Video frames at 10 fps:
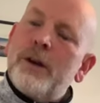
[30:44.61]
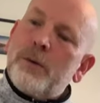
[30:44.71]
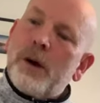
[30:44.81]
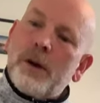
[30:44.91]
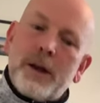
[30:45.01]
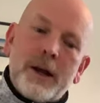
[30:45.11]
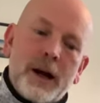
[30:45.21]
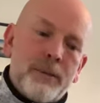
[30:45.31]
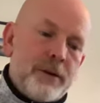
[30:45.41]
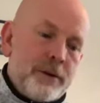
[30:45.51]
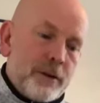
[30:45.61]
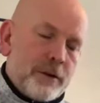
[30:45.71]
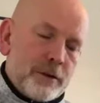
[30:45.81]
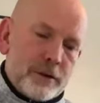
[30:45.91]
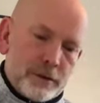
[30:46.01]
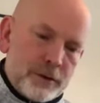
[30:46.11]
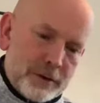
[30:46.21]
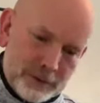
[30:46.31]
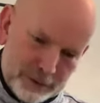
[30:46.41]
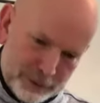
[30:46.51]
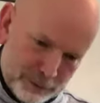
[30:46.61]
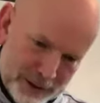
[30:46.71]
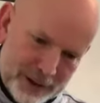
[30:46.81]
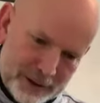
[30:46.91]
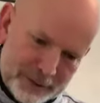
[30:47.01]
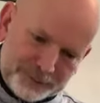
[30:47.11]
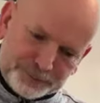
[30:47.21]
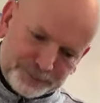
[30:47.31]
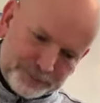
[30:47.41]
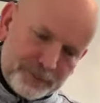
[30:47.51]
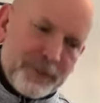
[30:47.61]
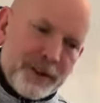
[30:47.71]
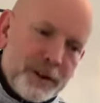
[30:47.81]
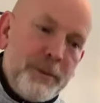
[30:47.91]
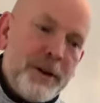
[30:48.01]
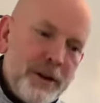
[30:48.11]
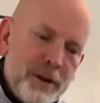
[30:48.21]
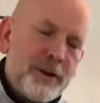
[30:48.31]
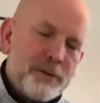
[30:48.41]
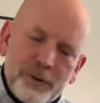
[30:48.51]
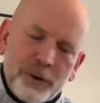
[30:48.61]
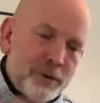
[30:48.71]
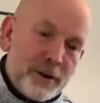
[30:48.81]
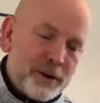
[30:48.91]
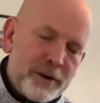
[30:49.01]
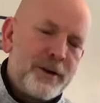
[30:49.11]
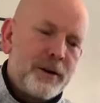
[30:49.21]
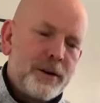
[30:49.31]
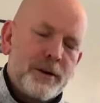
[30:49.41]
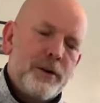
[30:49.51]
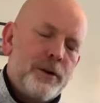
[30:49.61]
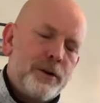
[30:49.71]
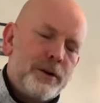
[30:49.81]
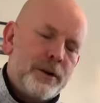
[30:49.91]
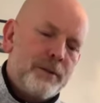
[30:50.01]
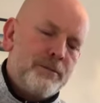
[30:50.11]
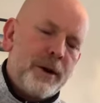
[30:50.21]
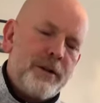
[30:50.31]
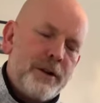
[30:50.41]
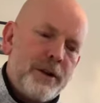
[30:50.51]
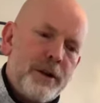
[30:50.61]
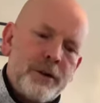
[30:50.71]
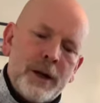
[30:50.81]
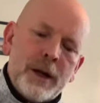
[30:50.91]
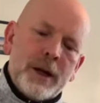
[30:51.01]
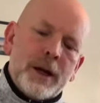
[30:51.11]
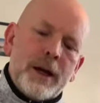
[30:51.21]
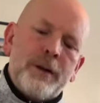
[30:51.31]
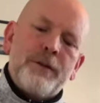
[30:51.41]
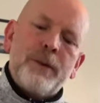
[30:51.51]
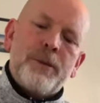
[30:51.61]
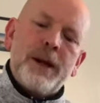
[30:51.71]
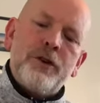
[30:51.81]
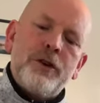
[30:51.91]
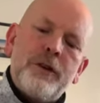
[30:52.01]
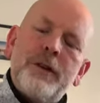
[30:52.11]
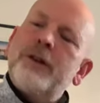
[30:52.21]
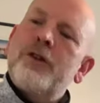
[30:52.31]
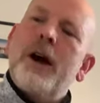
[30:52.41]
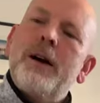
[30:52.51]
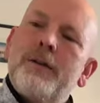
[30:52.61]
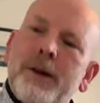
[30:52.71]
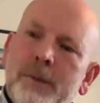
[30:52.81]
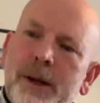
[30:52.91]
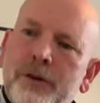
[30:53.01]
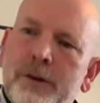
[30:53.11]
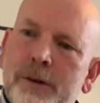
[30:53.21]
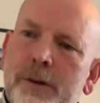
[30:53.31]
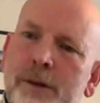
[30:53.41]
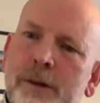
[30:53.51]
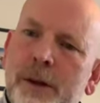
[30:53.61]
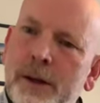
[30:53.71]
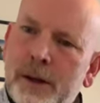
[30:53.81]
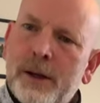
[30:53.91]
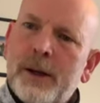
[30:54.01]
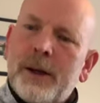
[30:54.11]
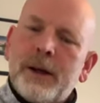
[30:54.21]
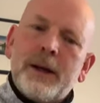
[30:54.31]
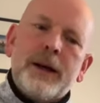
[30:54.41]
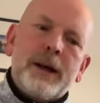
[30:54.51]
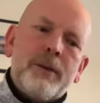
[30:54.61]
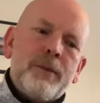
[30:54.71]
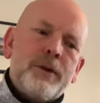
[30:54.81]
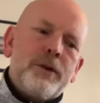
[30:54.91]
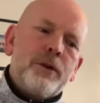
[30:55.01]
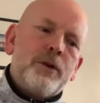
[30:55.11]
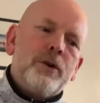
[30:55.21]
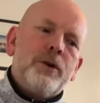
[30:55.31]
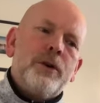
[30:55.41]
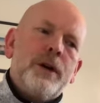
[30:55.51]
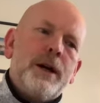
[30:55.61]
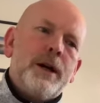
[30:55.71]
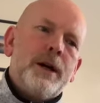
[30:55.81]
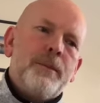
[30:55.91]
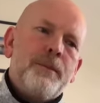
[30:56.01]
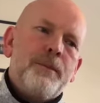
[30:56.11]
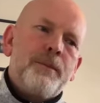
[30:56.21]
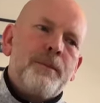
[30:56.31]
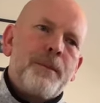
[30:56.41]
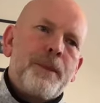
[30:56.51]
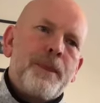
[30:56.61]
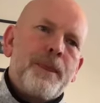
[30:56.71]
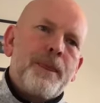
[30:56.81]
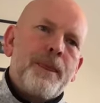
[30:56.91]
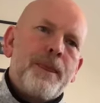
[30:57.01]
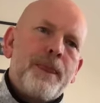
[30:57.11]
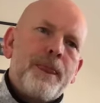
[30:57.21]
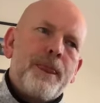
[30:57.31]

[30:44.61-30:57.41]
Because what then happens is, as Susie's explained to me over loads of months and years, is vibrations attract vibrations. So